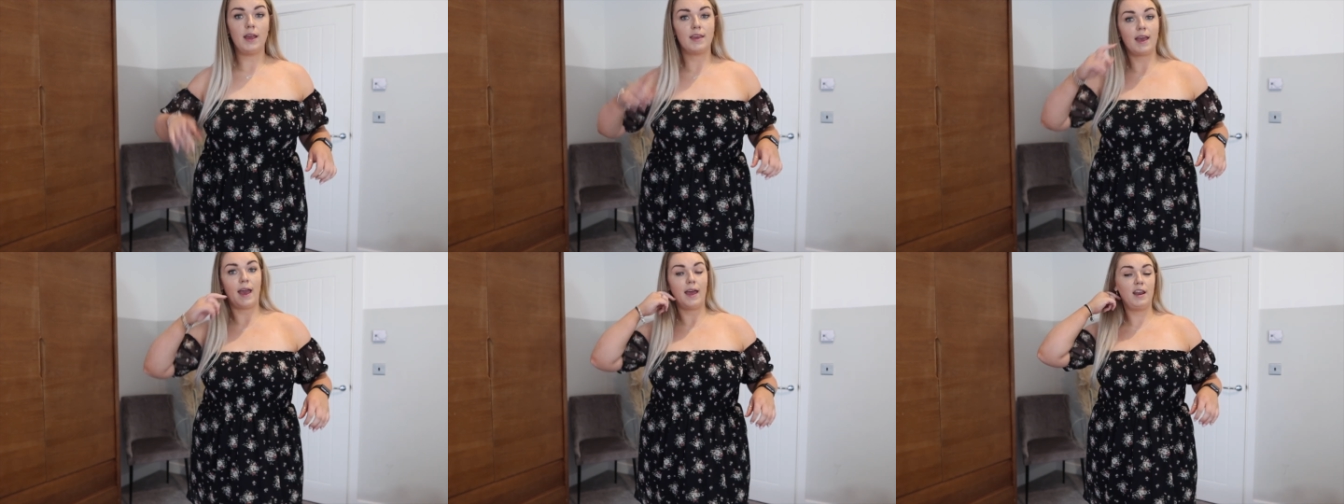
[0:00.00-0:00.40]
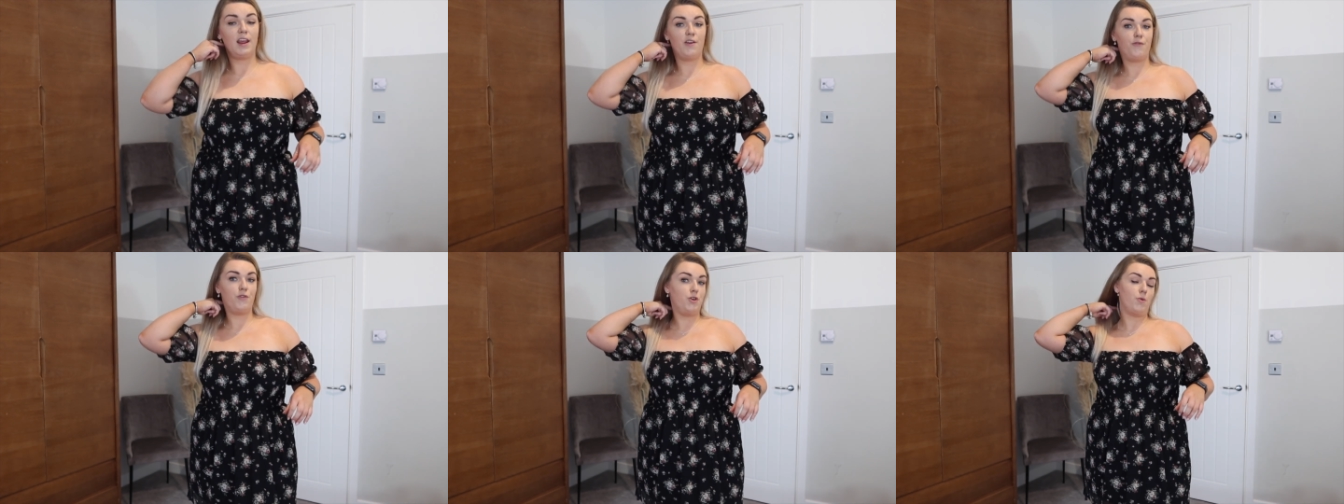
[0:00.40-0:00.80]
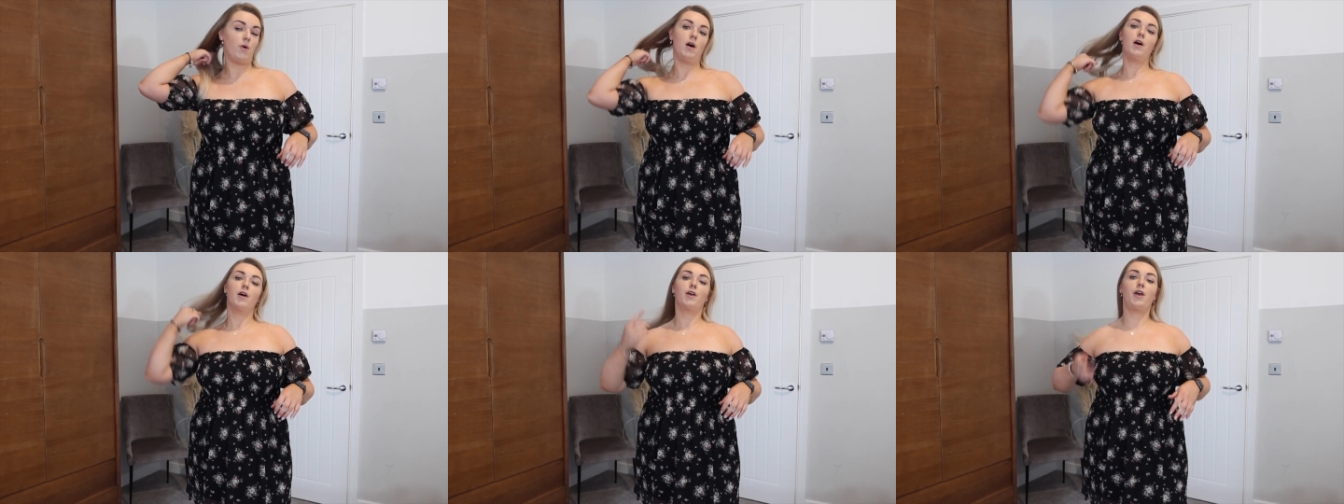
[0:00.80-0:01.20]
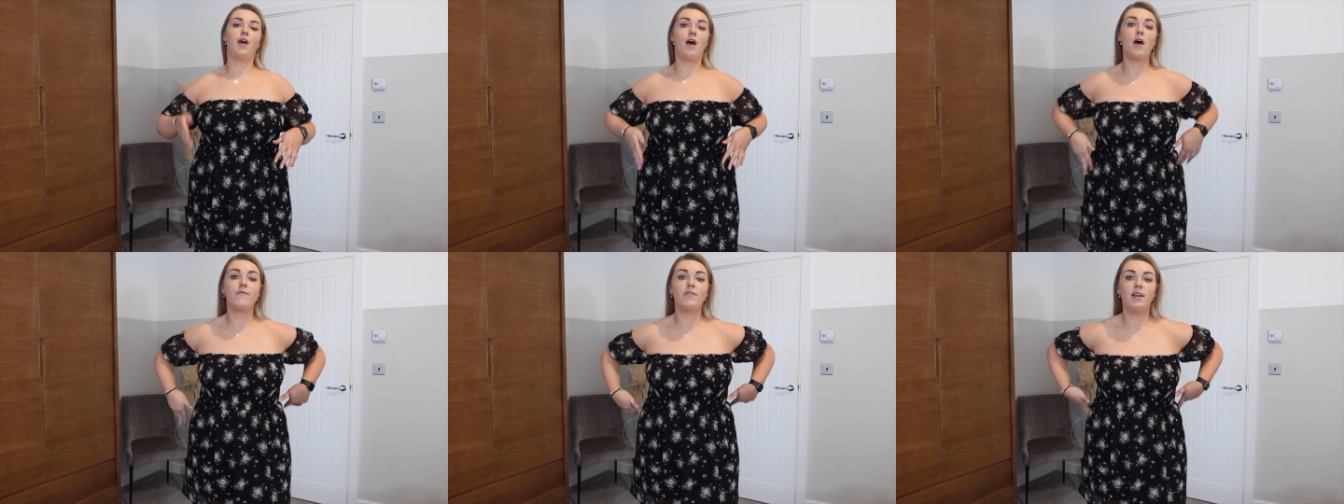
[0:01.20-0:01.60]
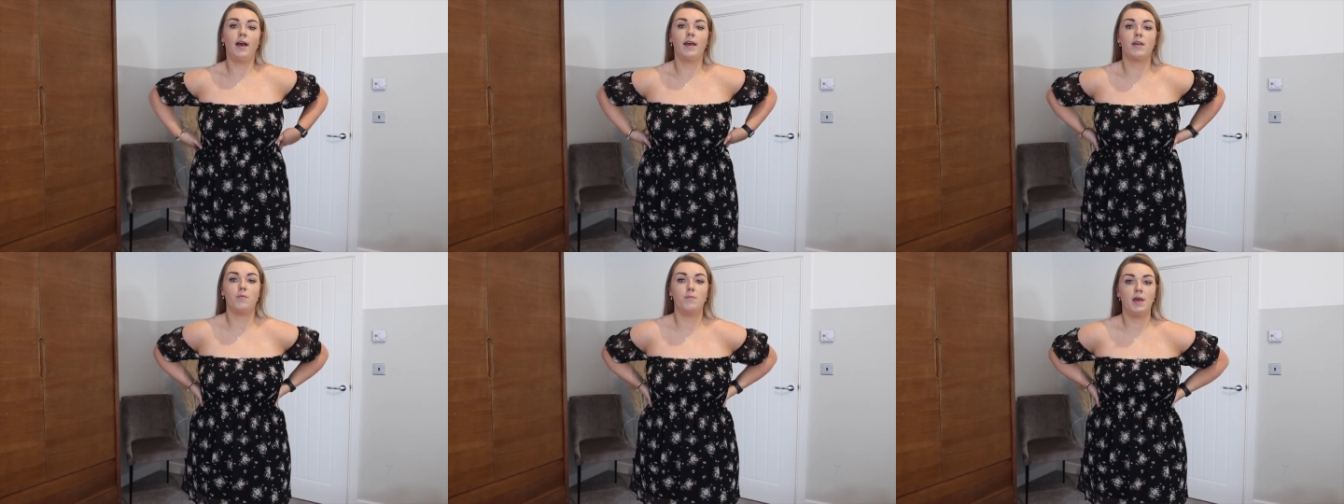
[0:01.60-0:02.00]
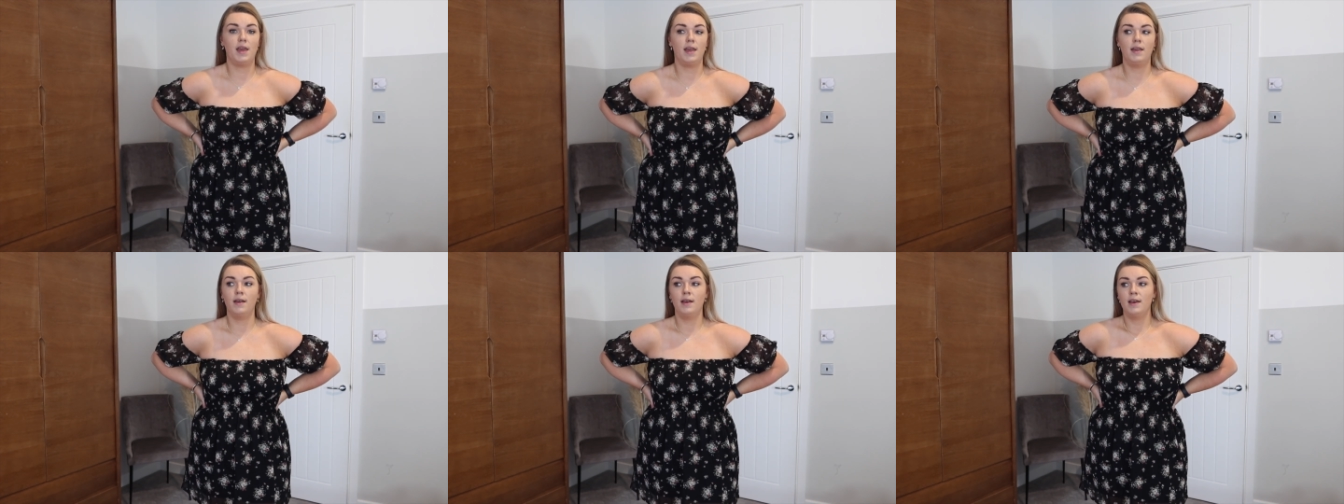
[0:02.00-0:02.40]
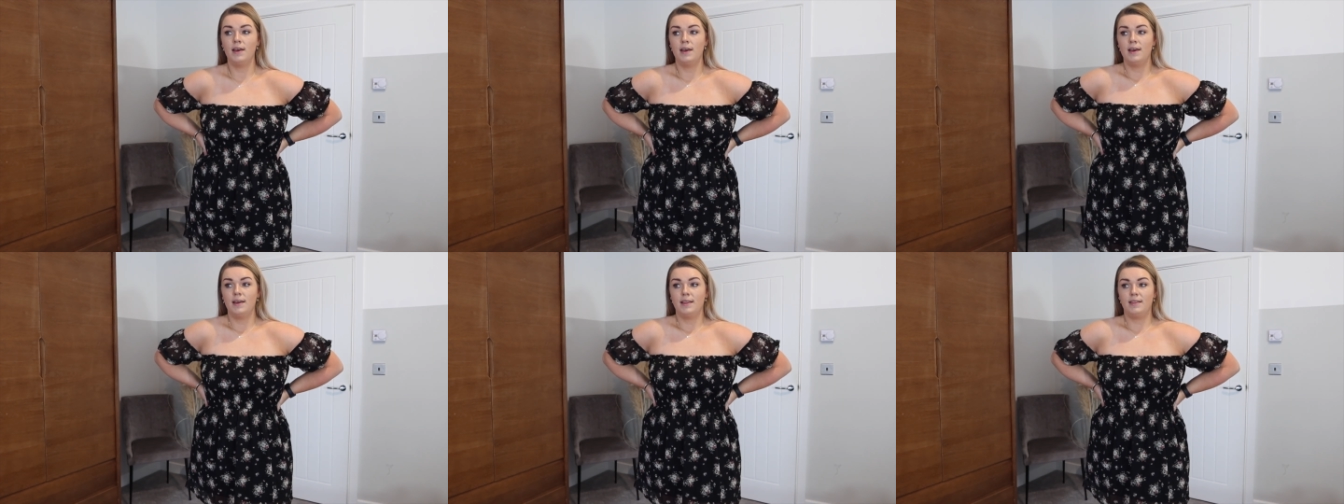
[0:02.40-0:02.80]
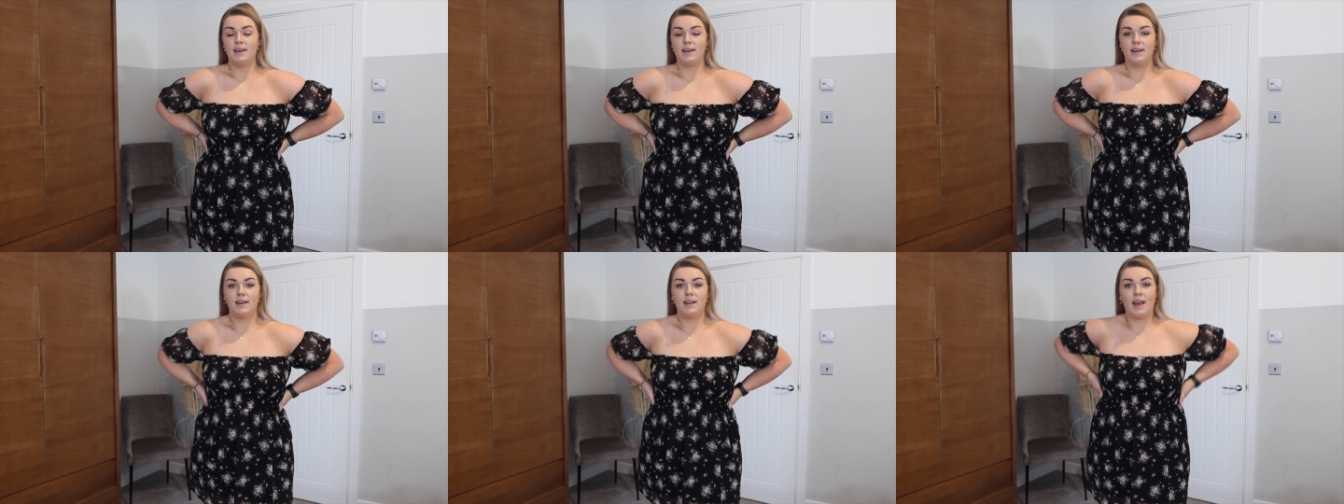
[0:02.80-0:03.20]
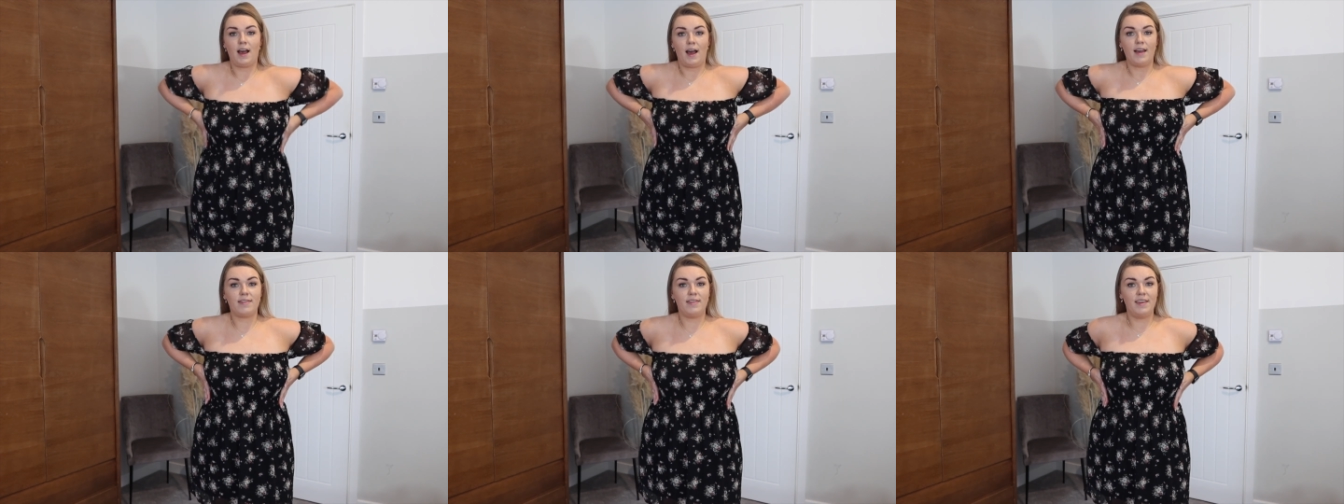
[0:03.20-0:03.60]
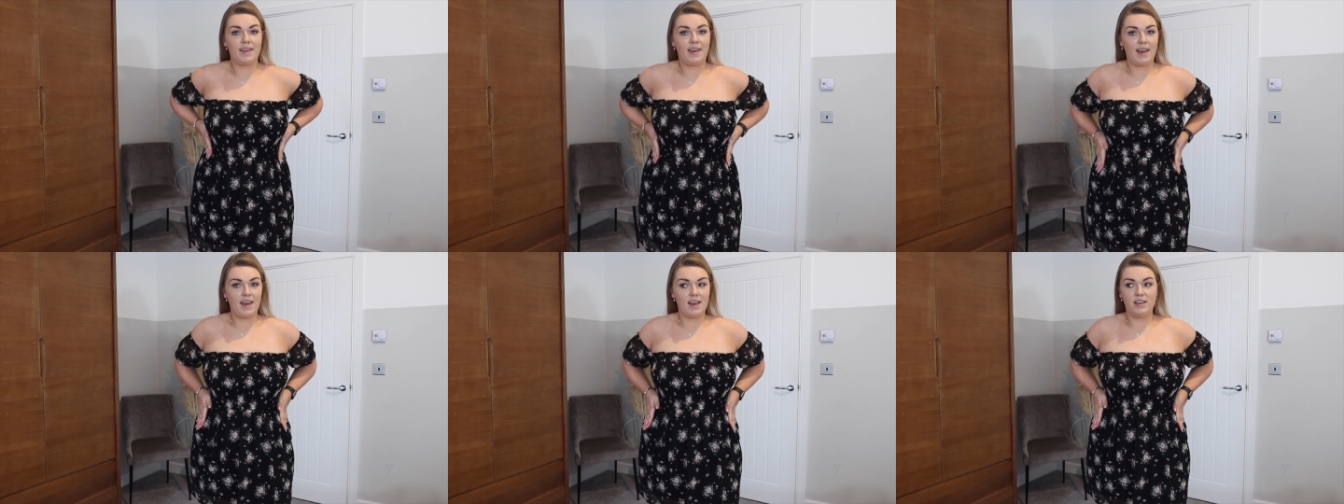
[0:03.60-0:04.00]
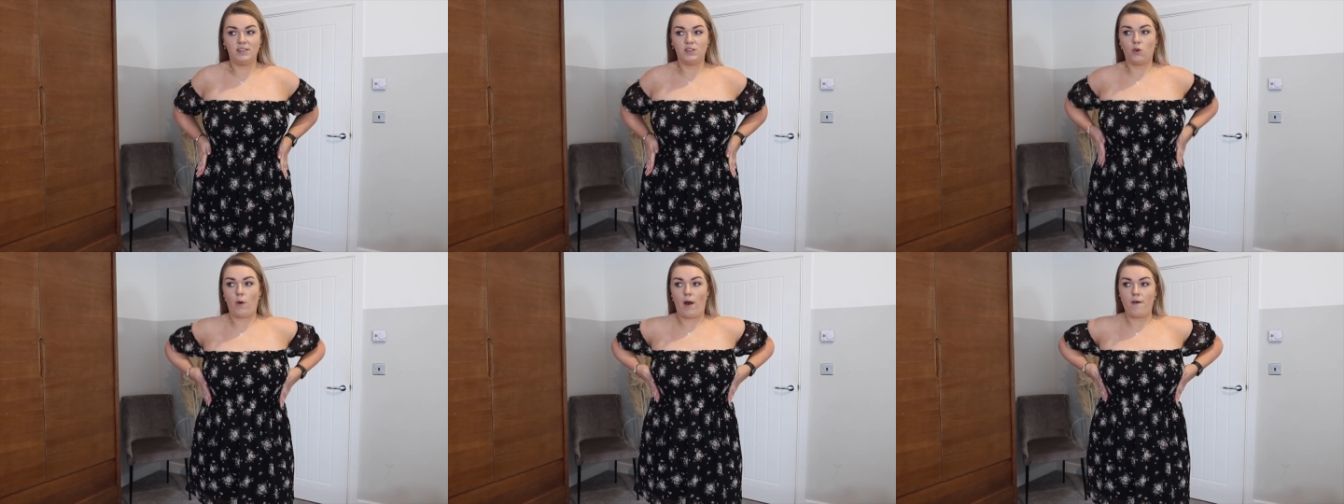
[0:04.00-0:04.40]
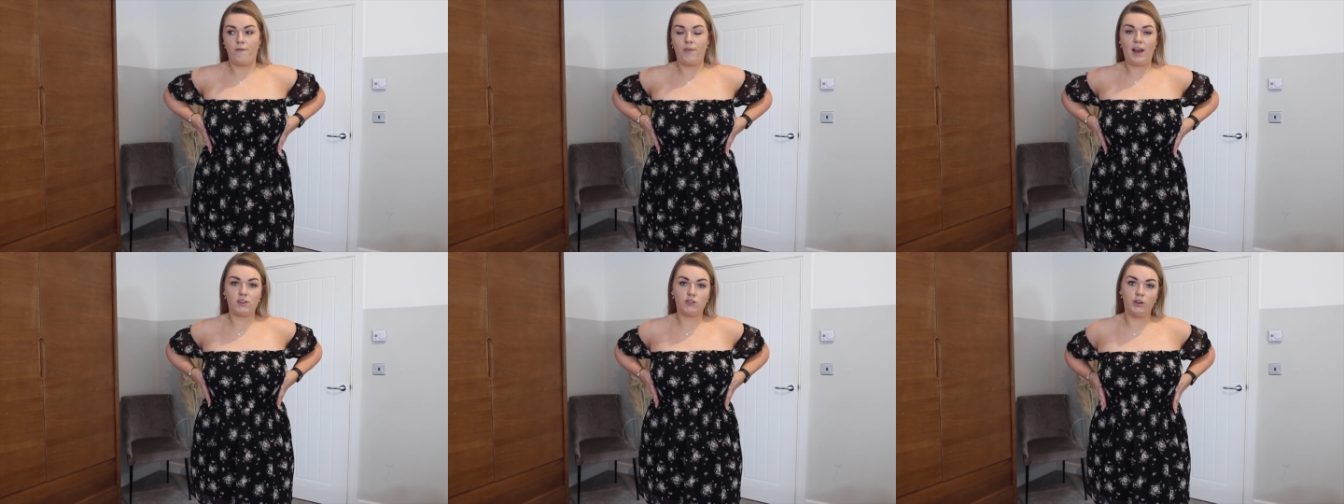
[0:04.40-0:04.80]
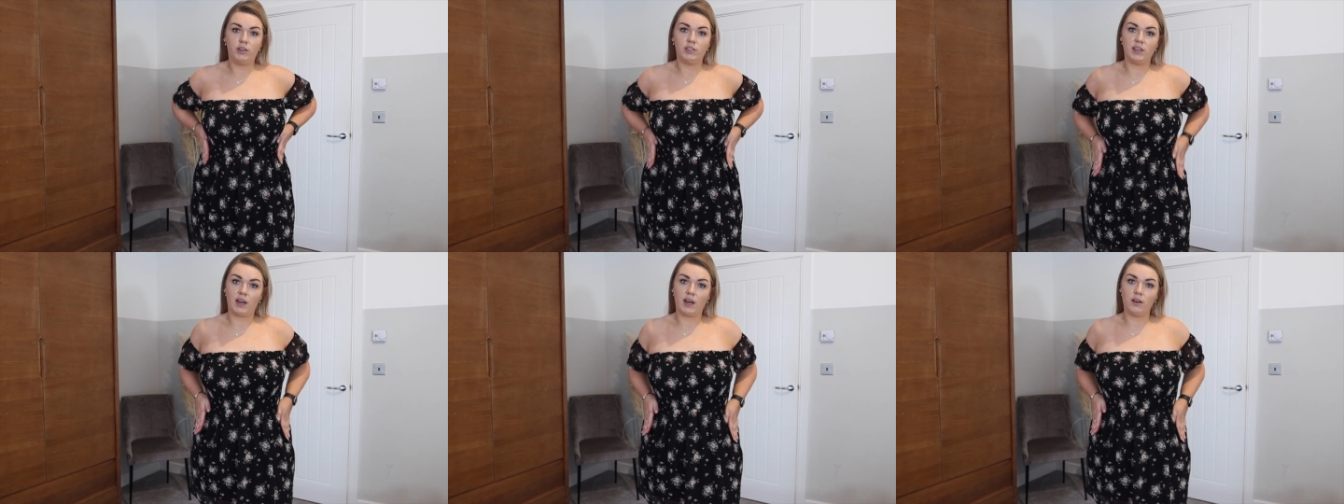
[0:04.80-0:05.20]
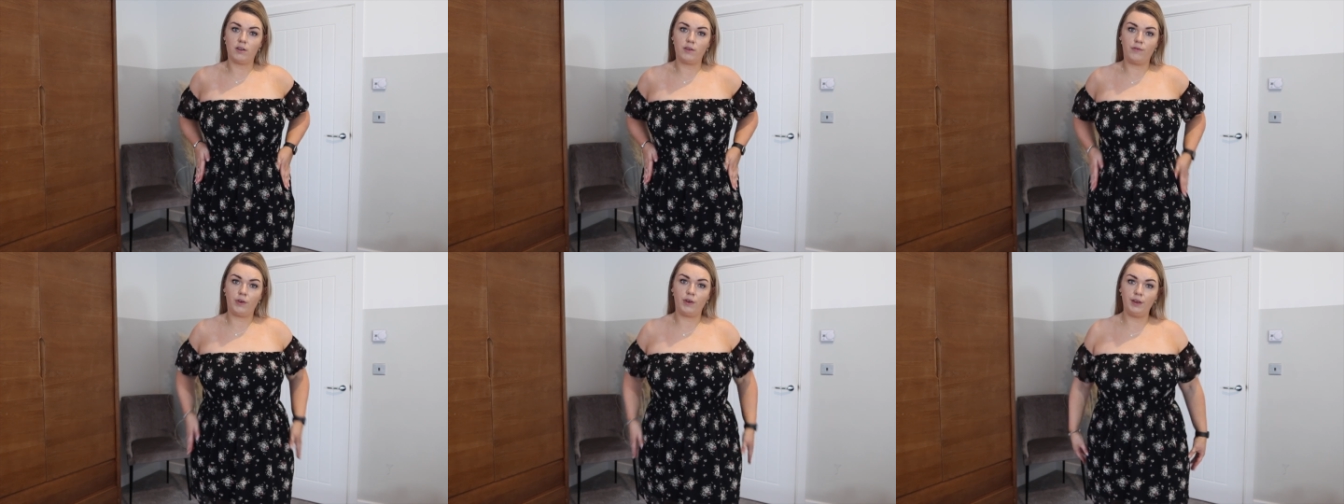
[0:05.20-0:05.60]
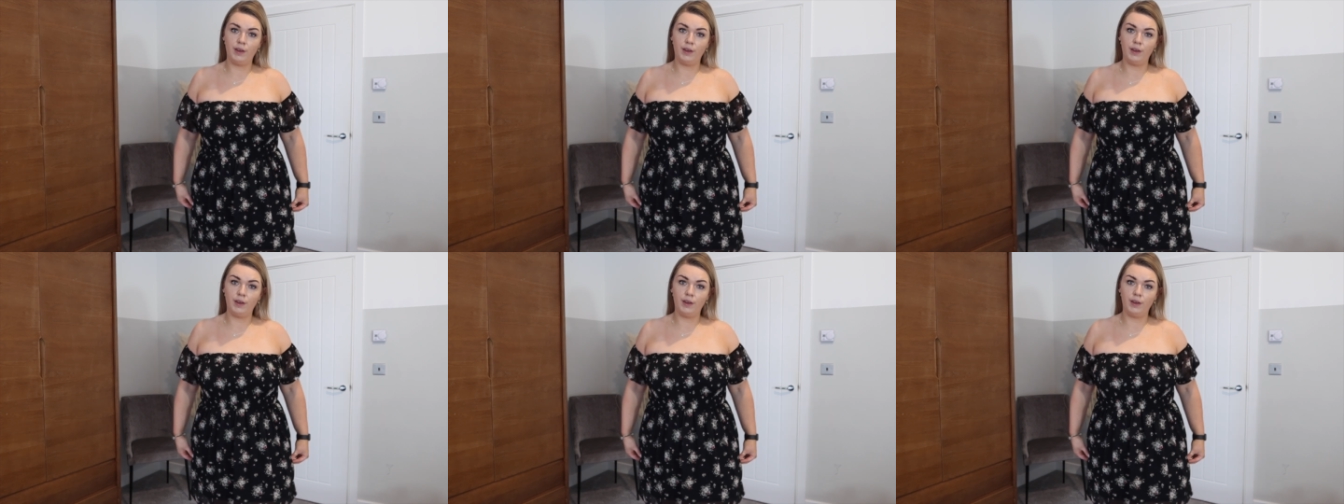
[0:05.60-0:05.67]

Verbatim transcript: Again, if you are curvy like me, then I think it is quite flattering because it kind of